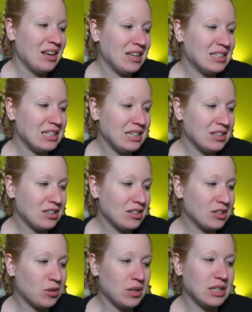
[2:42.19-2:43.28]
It's either
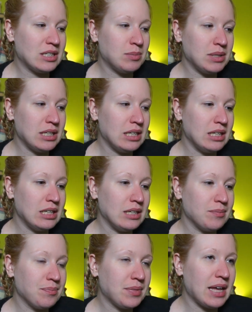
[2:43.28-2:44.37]
going to
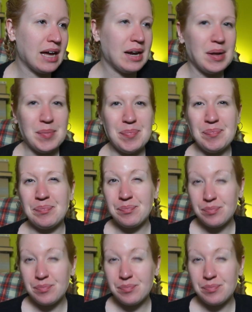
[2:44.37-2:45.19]
be that, um,